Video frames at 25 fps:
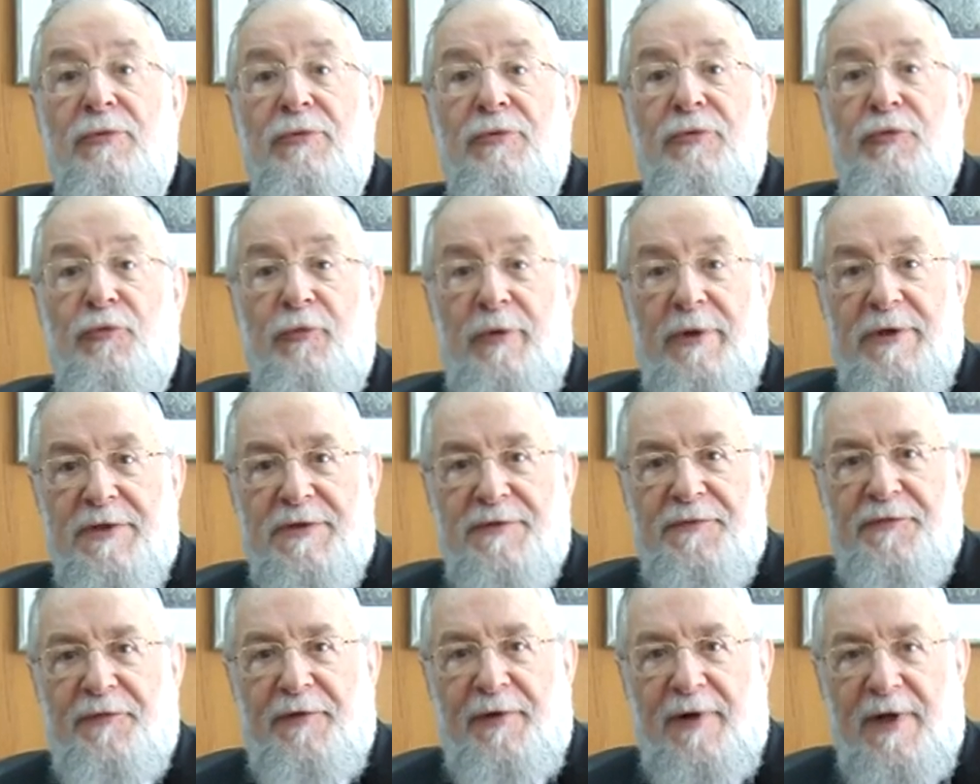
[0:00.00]
towards
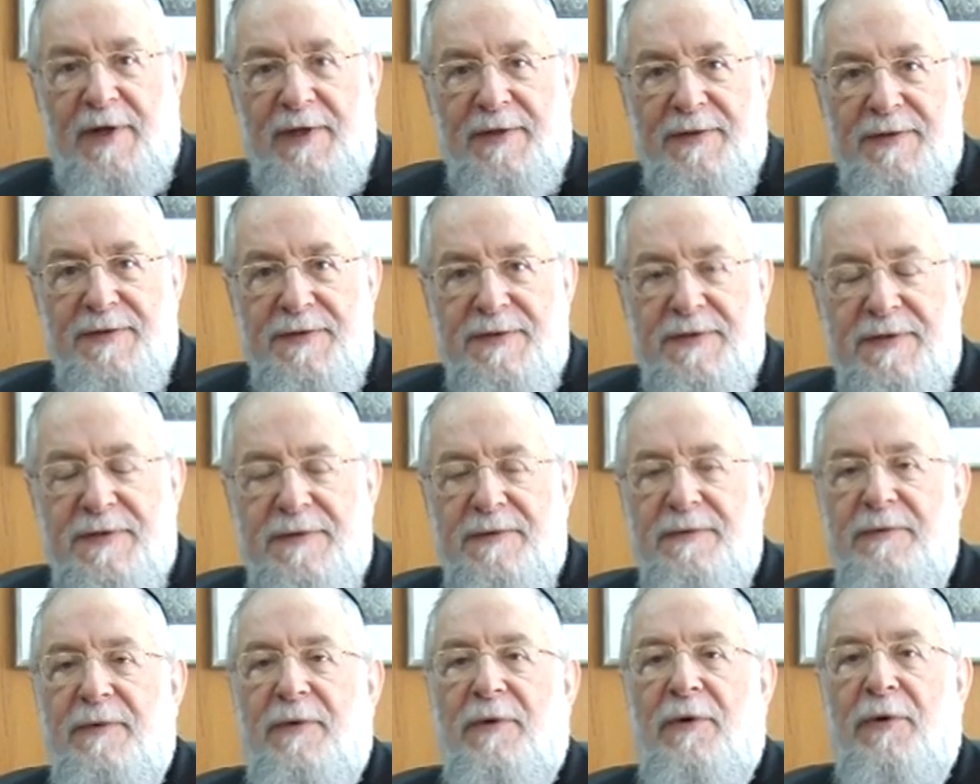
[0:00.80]

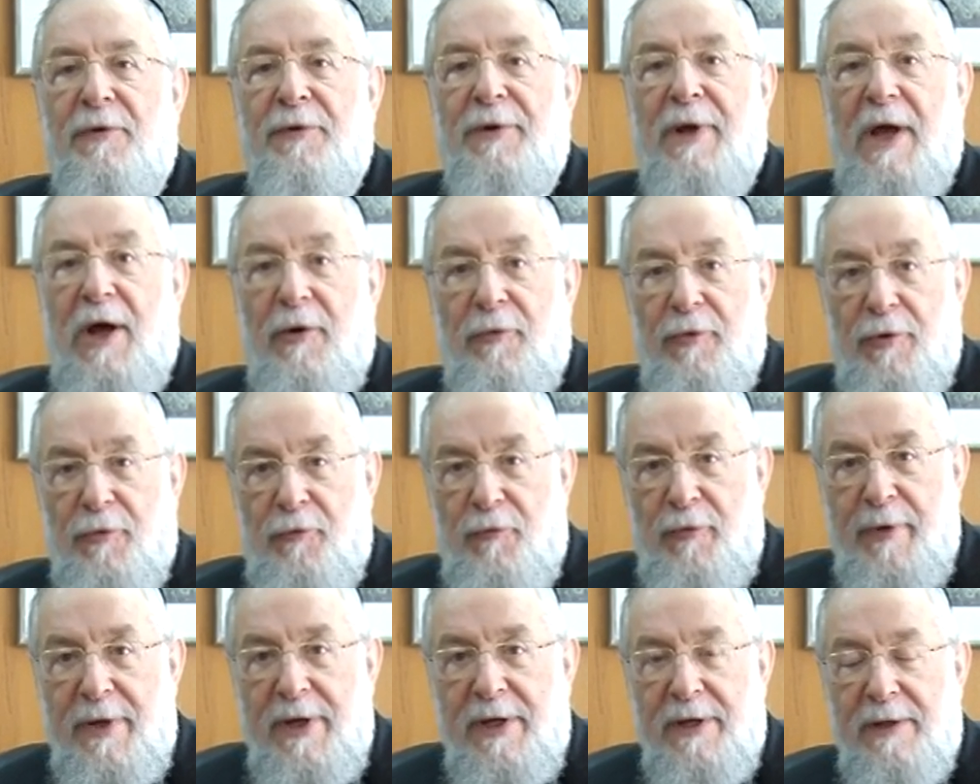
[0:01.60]
France on our
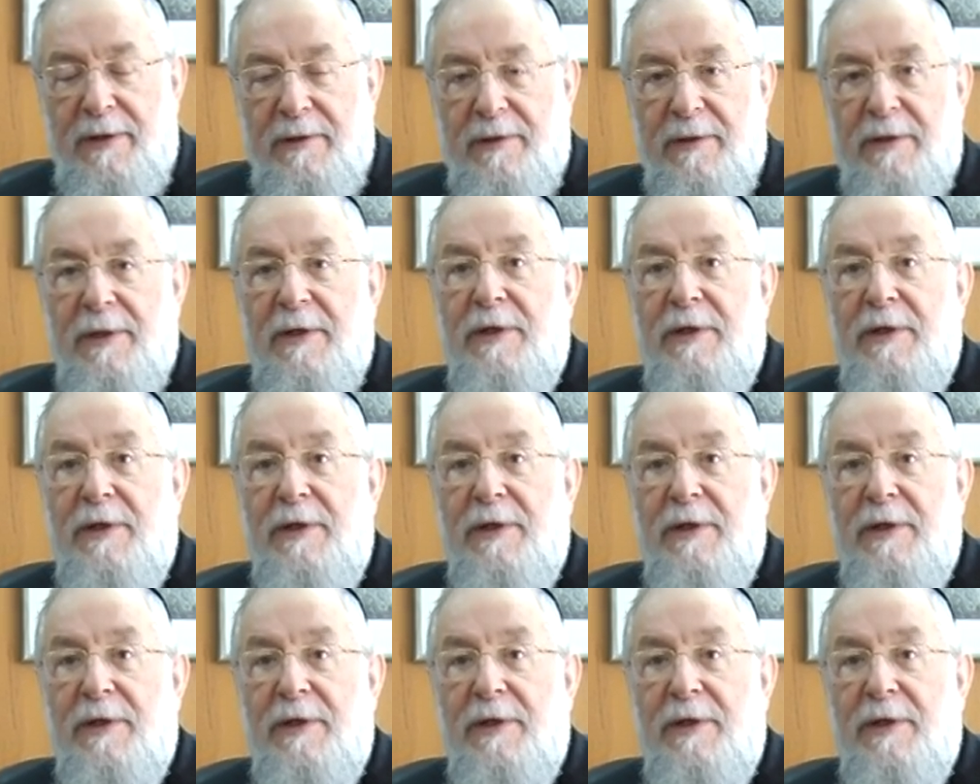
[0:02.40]
way